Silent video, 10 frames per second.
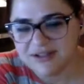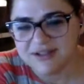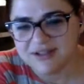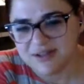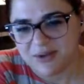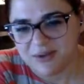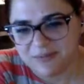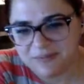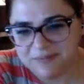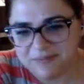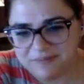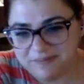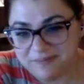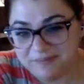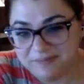So
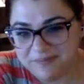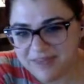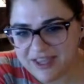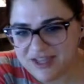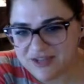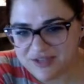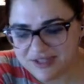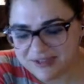interesting.